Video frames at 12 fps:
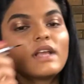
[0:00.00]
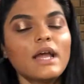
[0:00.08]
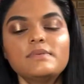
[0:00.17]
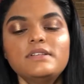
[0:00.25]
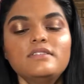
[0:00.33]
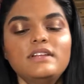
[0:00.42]
I
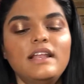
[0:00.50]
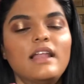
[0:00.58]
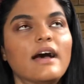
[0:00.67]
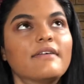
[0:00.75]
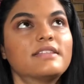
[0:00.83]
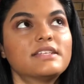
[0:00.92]
absolutely
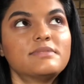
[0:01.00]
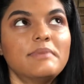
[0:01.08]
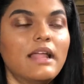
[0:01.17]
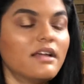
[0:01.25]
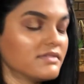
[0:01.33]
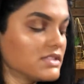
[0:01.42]
love the
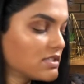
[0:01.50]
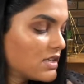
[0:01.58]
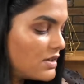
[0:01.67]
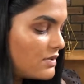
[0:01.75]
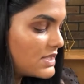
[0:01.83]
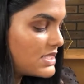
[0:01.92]
smell of this
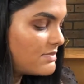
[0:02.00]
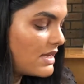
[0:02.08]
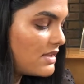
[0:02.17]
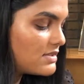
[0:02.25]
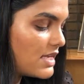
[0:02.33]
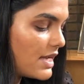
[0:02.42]
glue. It
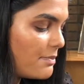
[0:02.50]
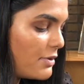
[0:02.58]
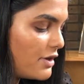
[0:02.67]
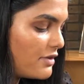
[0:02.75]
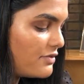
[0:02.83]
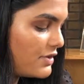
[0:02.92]
smells like
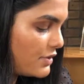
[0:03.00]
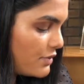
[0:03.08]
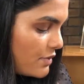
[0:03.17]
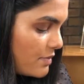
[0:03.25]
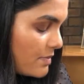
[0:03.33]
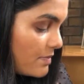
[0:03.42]
perfume.